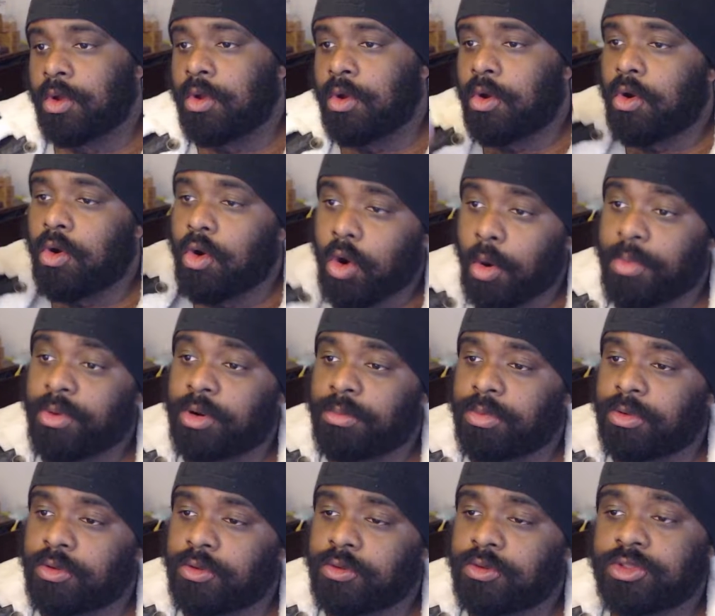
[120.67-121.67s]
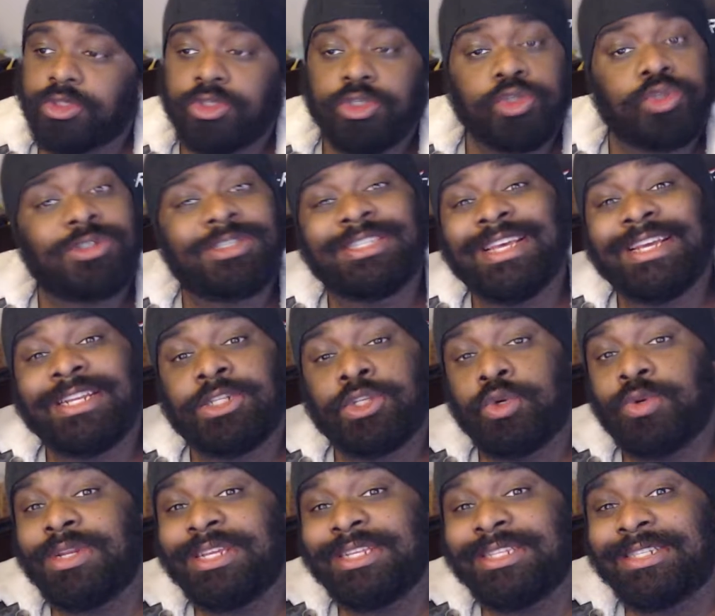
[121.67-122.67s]
Orbital Blues uses a
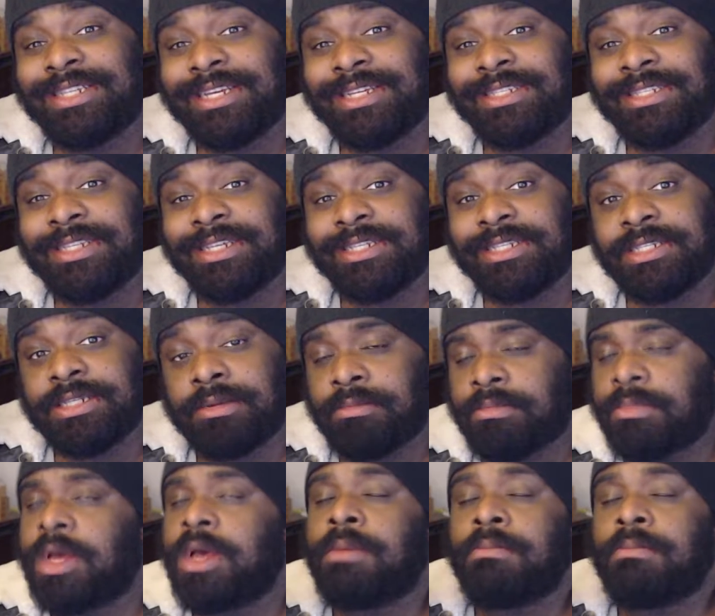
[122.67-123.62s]
2d6 system,